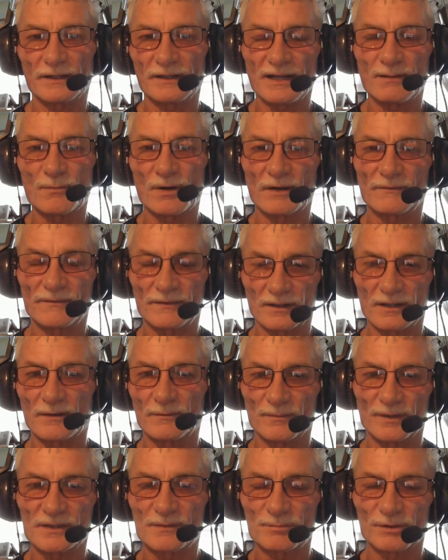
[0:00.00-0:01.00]
name of the
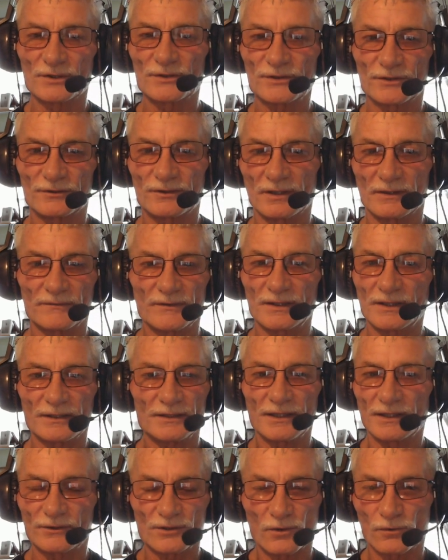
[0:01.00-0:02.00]
government's birth certificate,
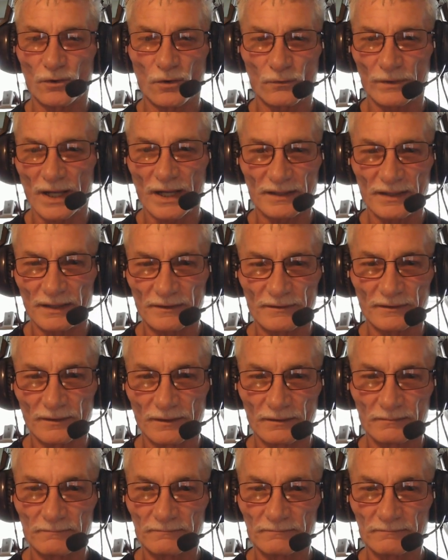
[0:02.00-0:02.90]
you don't own that either.